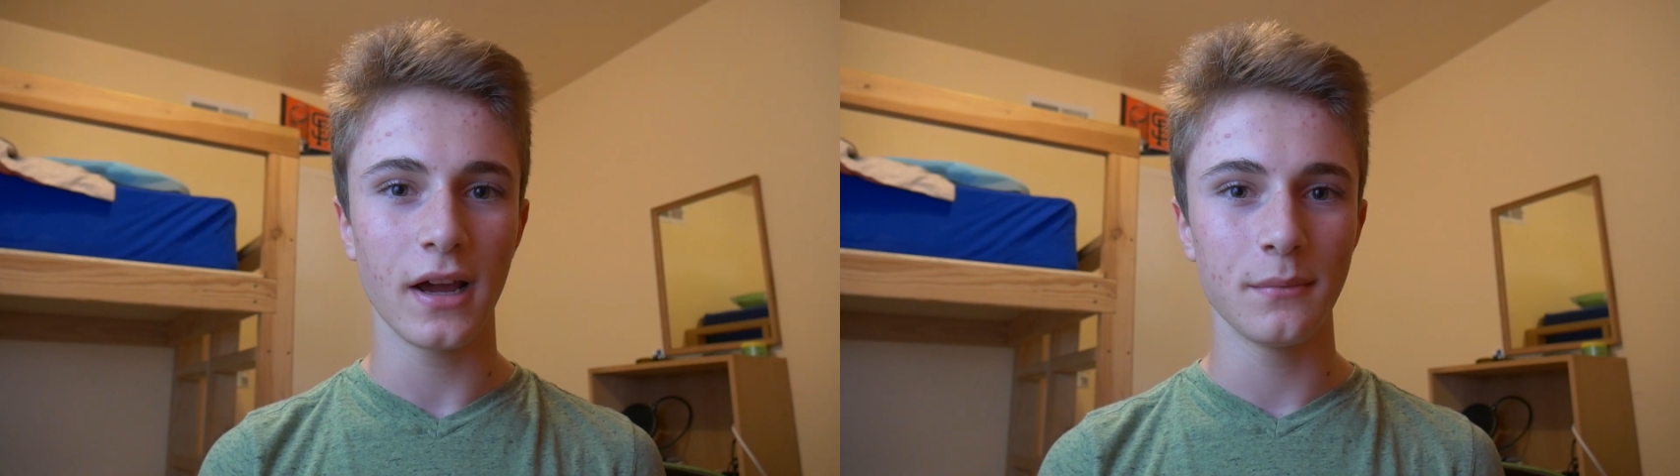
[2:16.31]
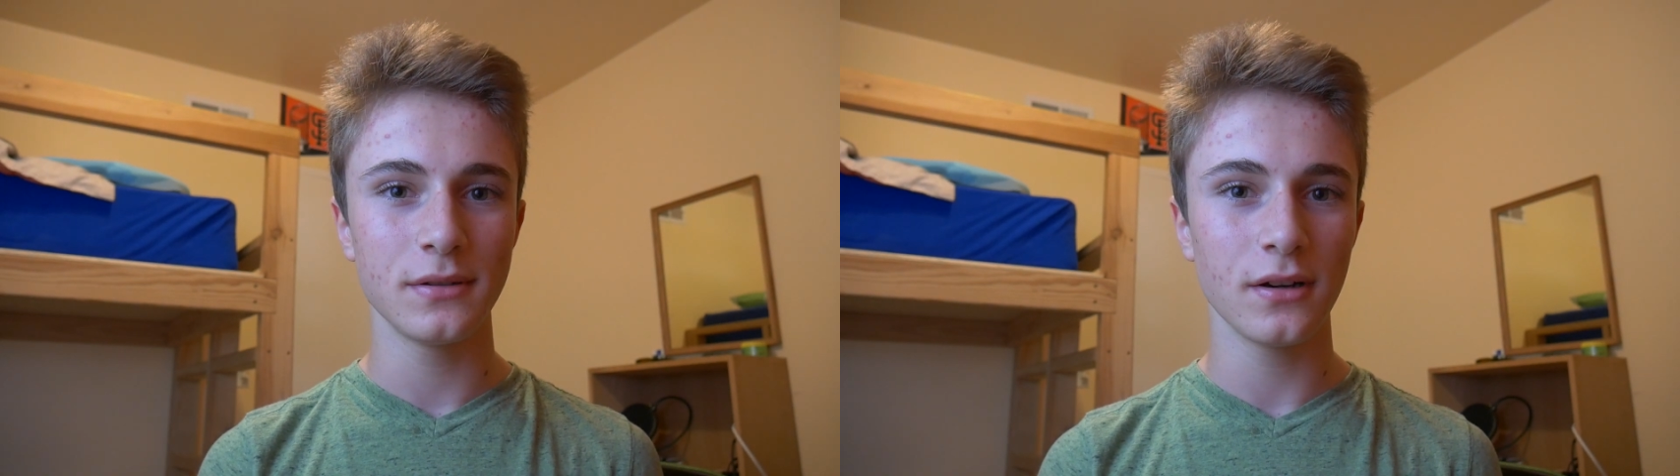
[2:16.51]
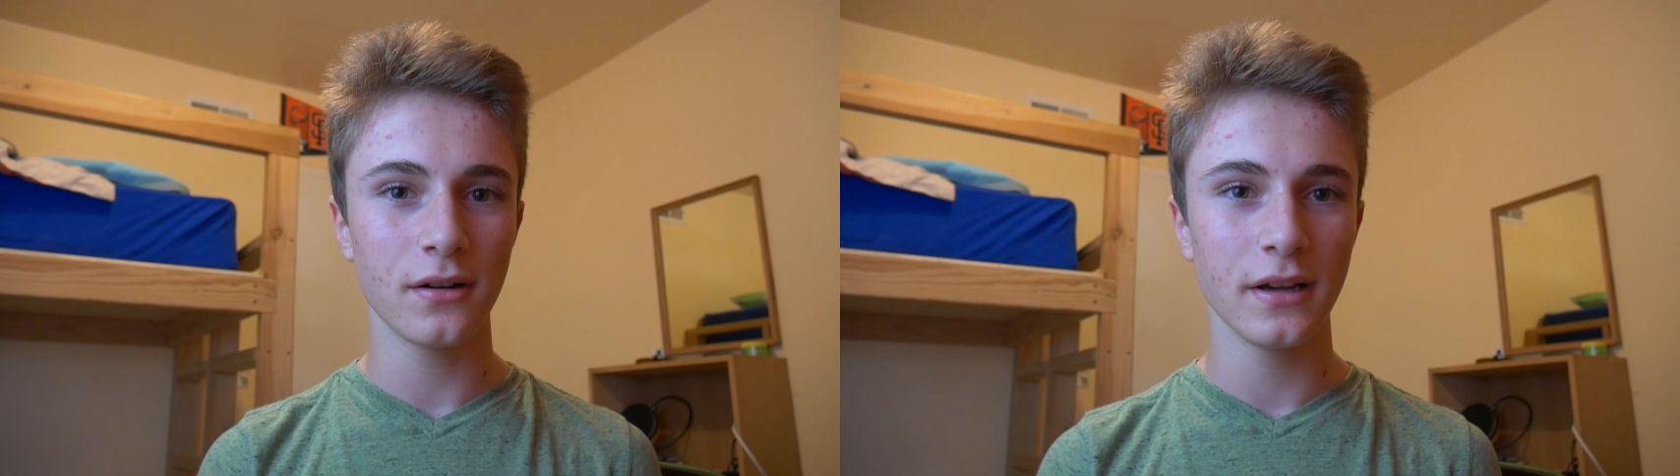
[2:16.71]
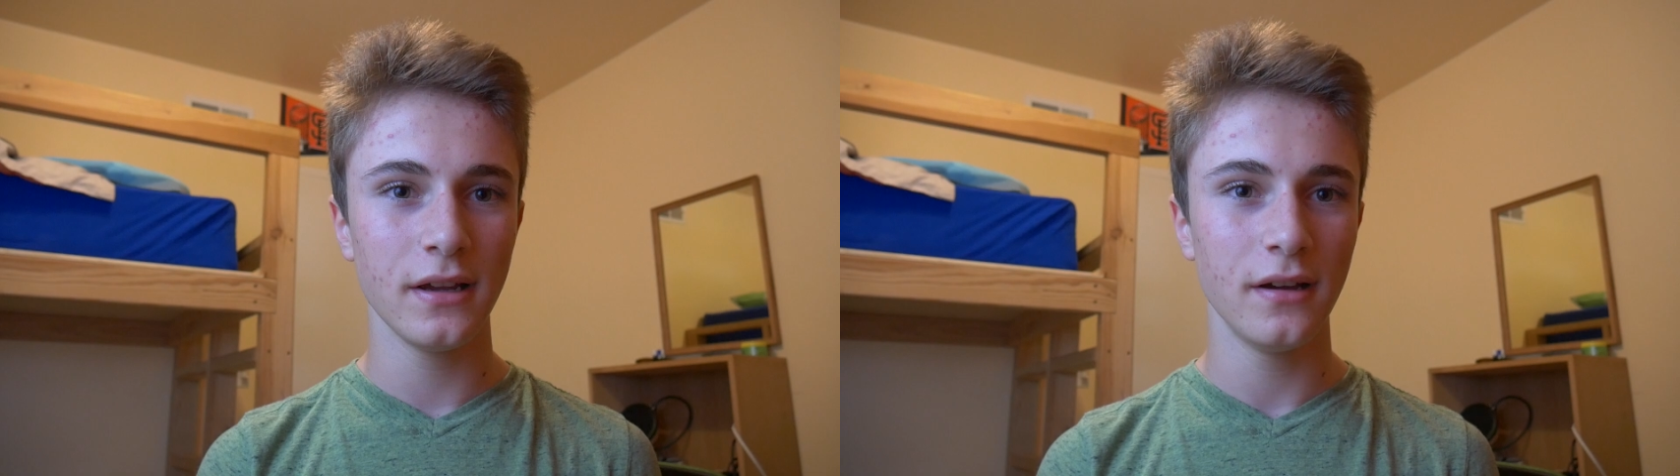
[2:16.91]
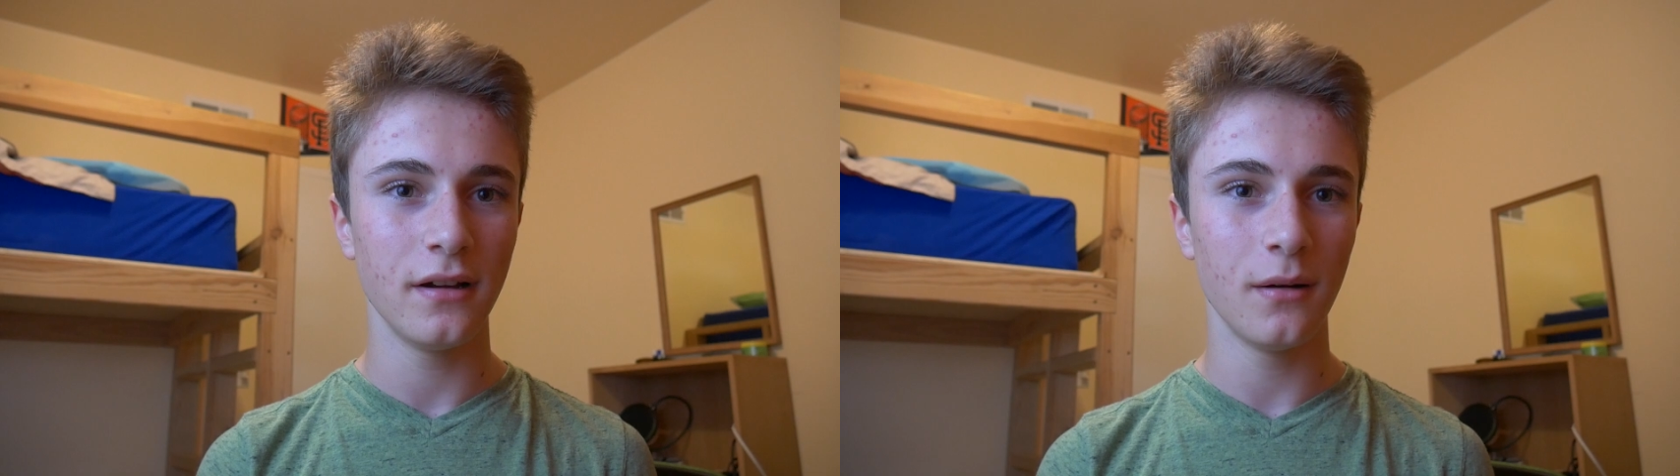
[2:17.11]
I'm
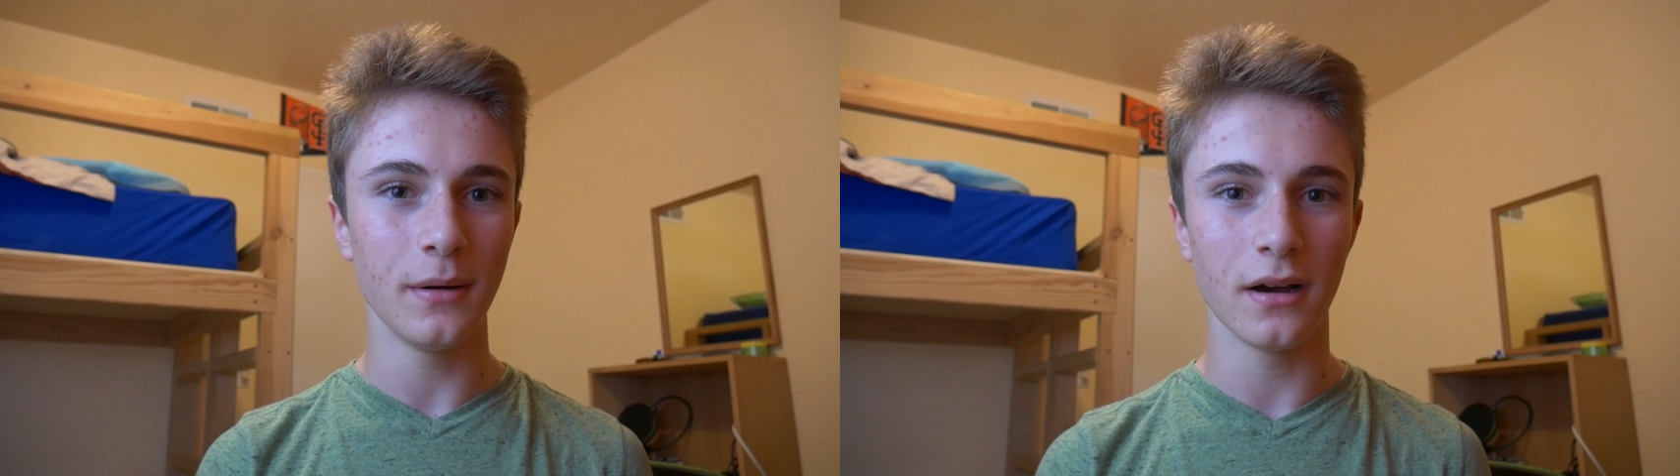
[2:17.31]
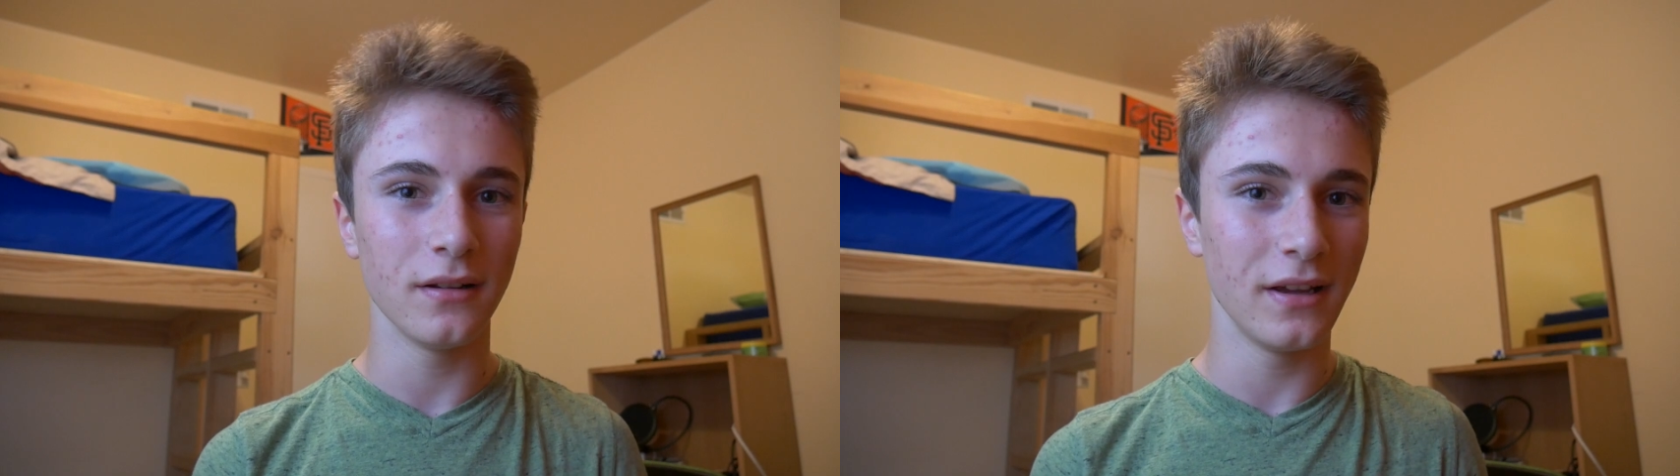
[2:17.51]
sorry about